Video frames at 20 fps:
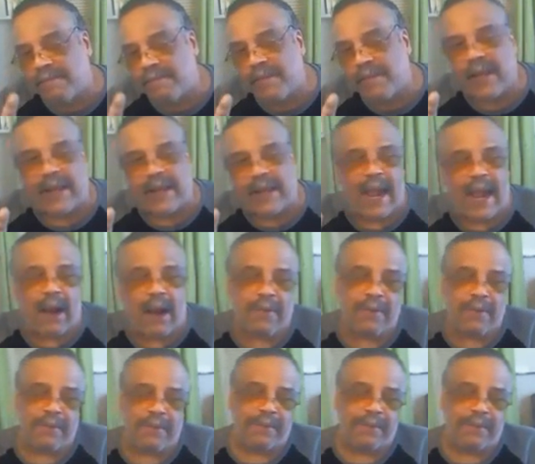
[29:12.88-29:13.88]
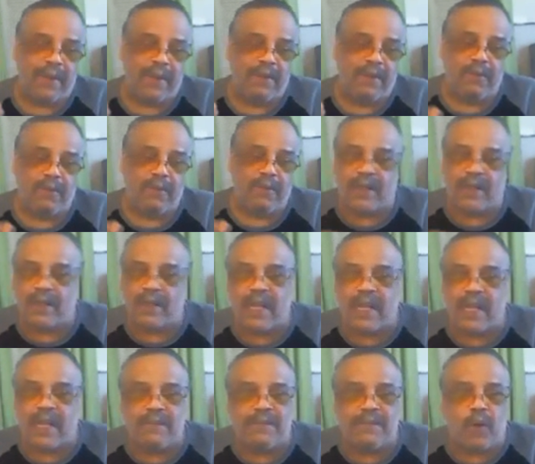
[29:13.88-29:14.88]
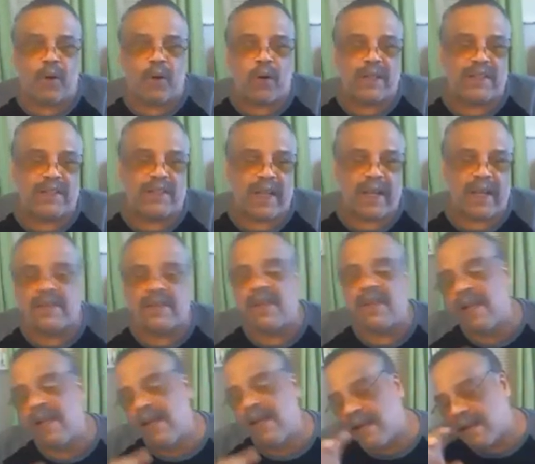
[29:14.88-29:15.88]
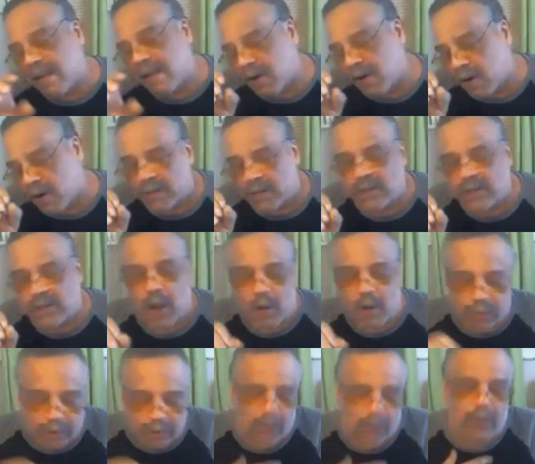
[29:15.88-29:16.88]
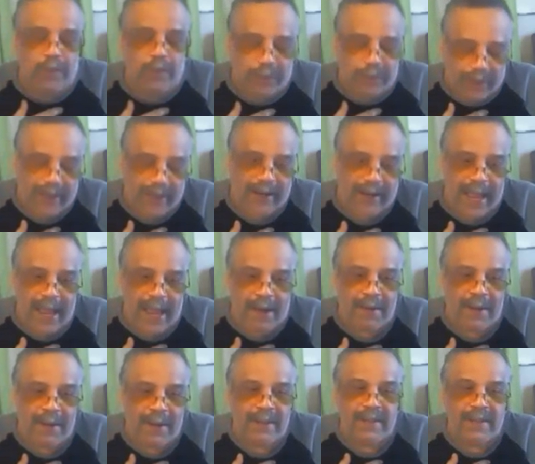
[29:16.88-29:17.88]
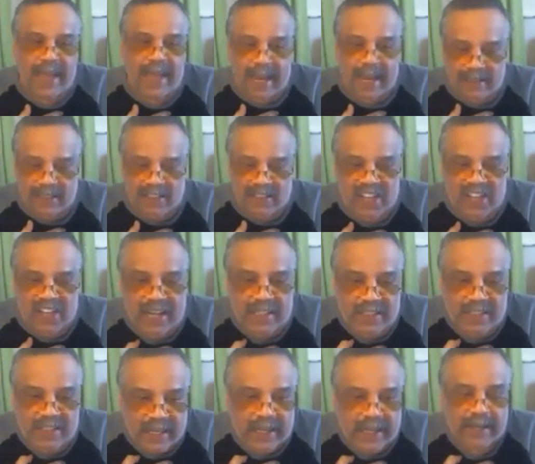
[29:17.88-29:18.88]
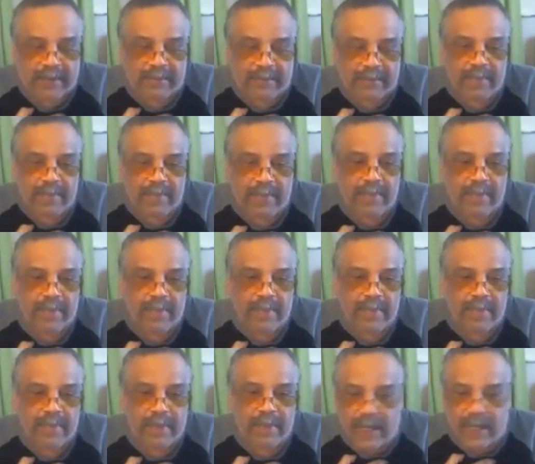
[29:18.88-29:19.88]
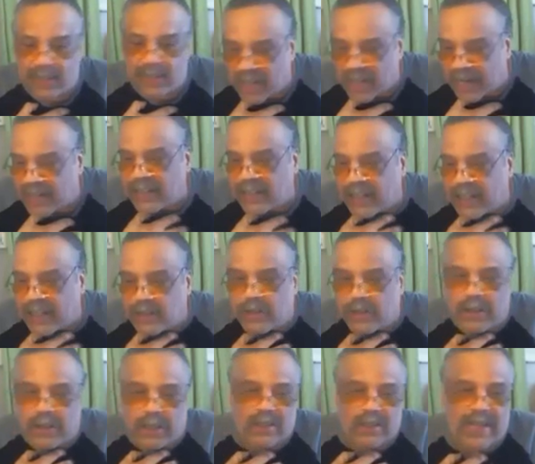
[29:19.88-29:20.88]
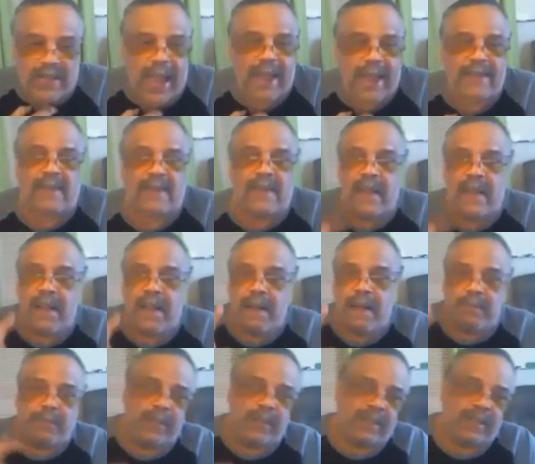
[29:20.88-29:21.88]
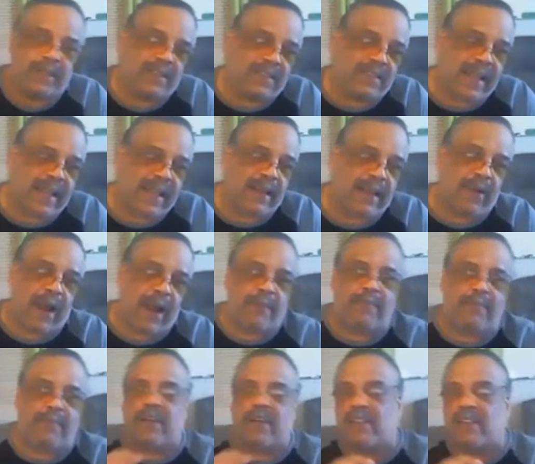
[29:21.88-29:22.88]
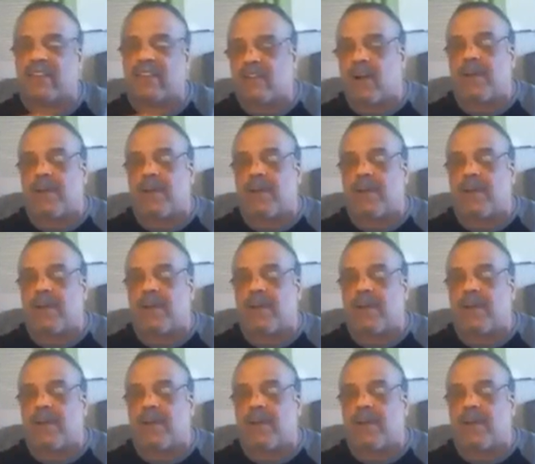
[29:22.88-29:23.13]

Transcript: fill it out, what the 1040 says, or don't you fill it out. Take it to JT. Let JT do your taxes. Put this thing right, because he's